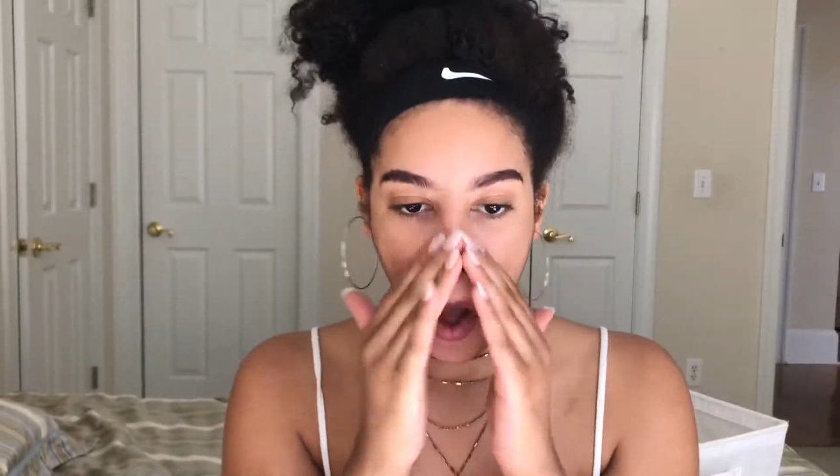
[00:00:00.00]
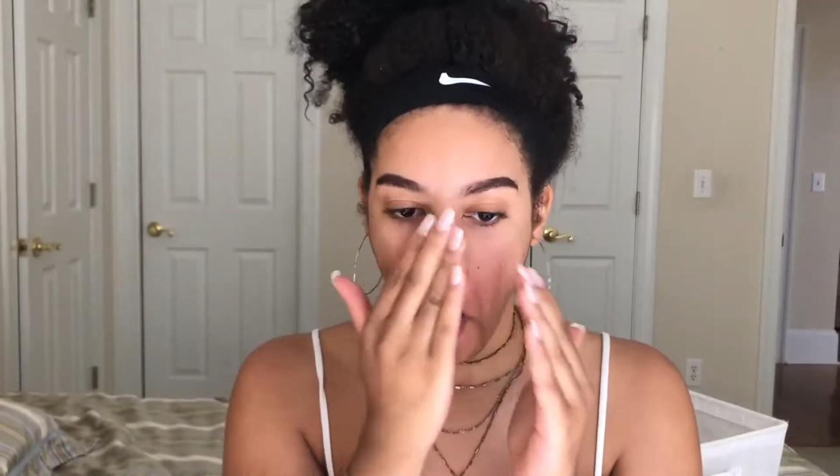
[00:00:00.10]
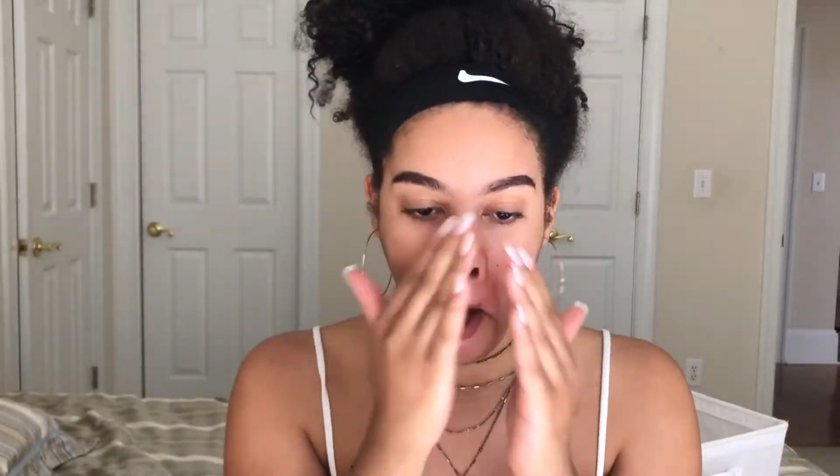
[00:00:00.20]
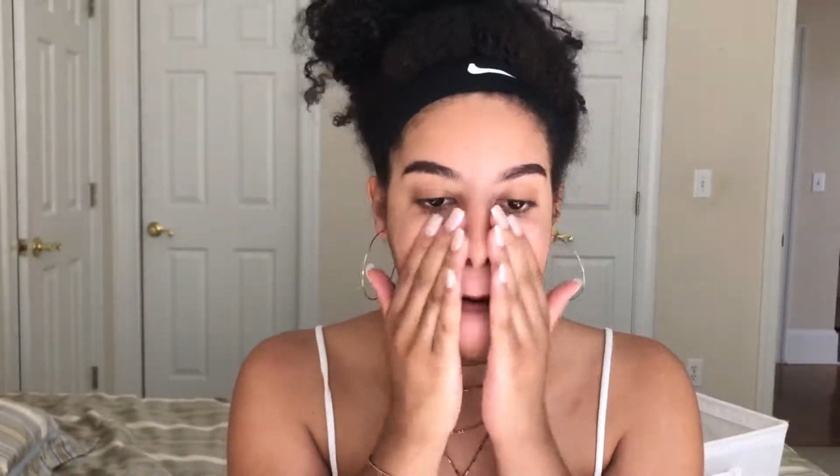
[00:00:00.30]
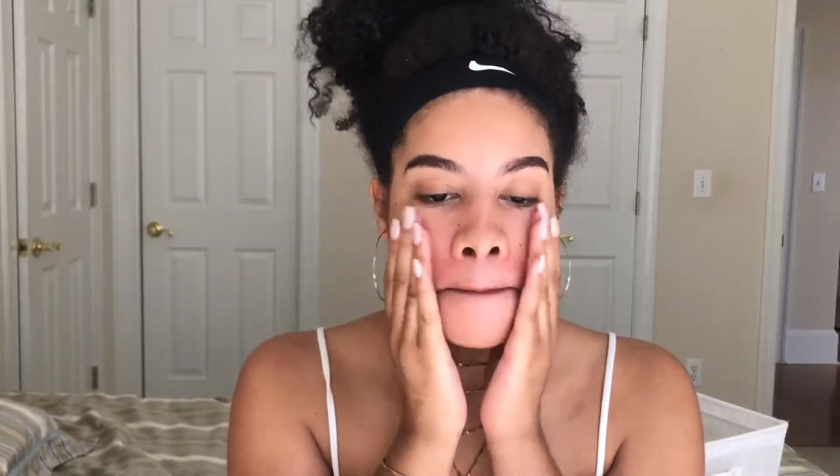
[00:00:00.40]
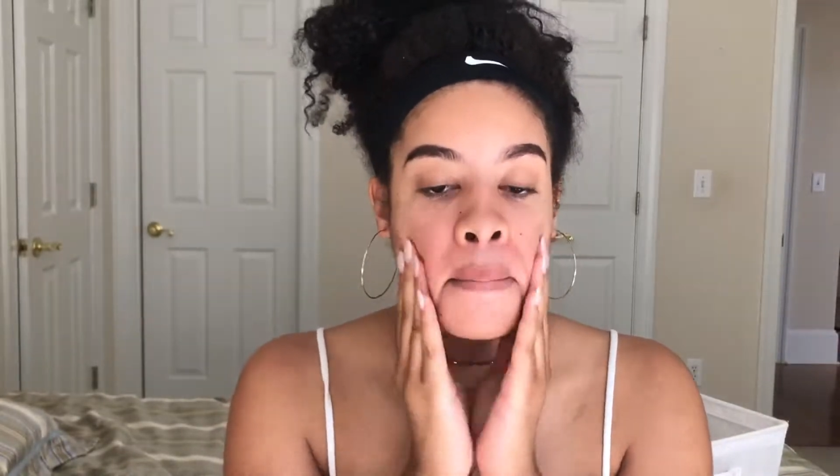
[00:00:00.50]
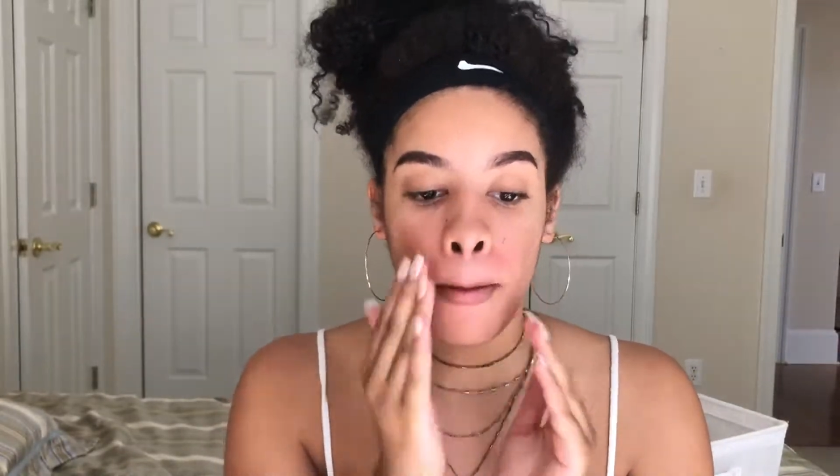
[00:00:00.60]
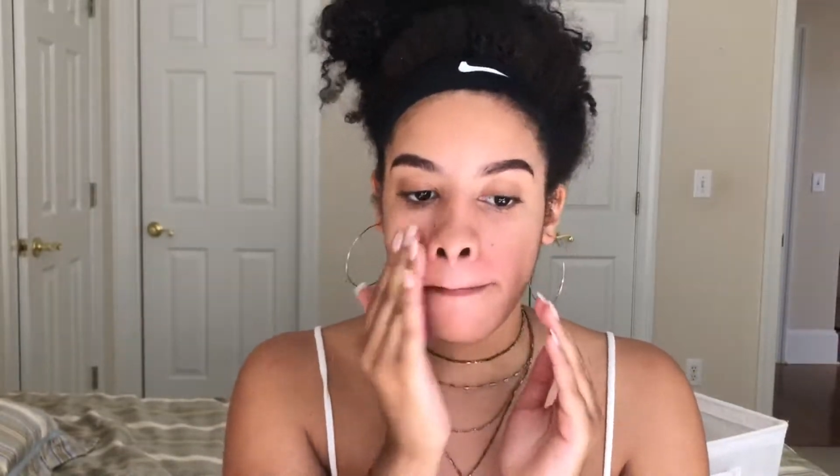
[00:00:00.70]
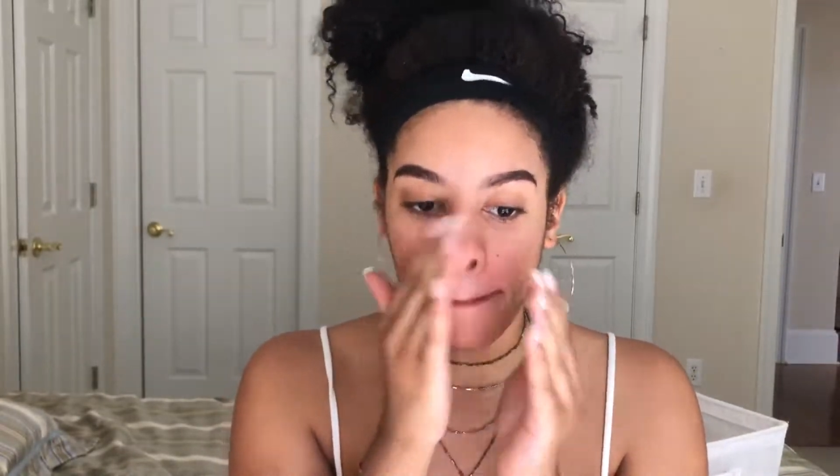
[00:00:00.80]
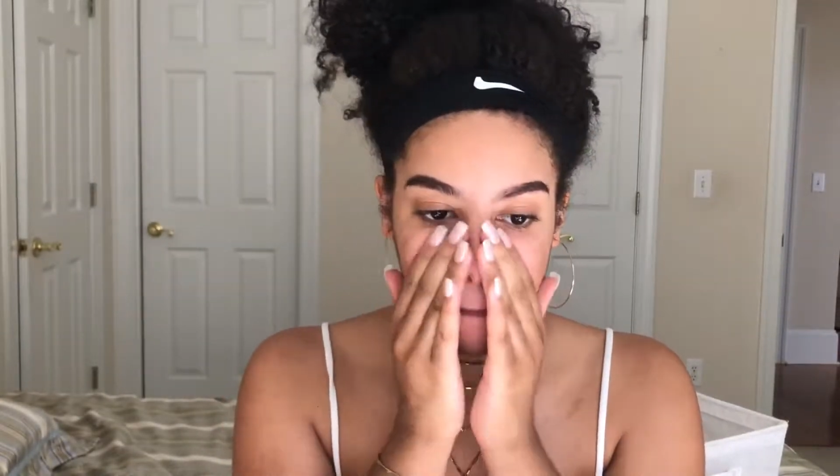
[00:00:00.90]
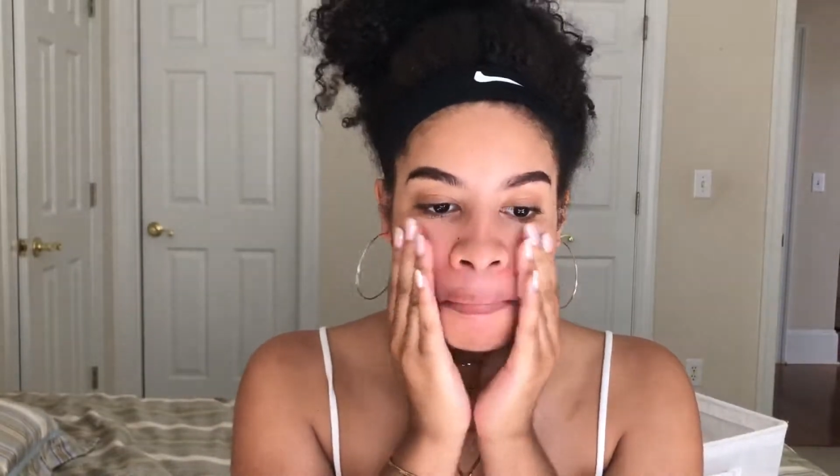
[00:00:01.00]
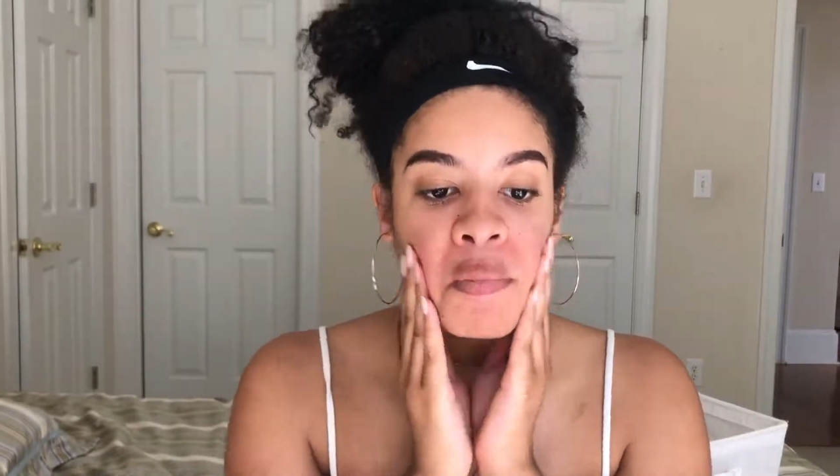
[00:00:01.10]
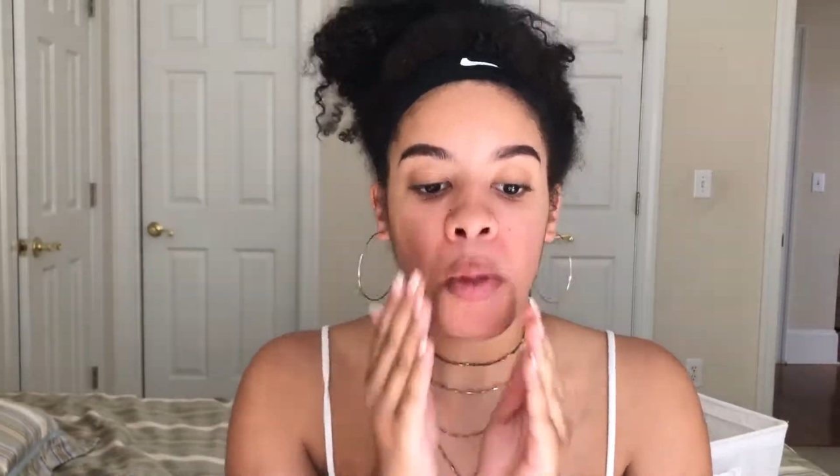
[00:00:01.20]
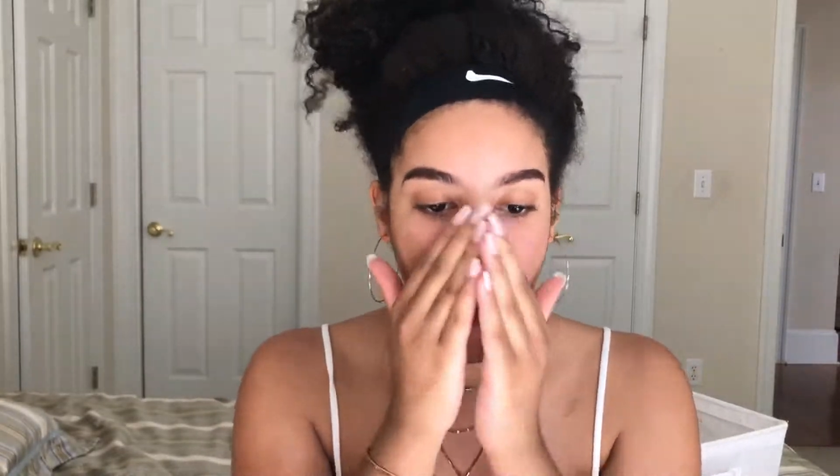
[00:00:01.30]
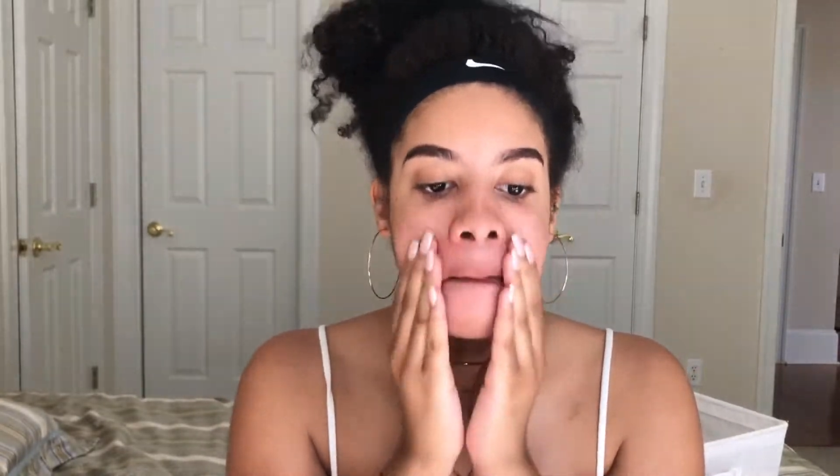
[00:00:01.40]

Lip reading: primer on my face.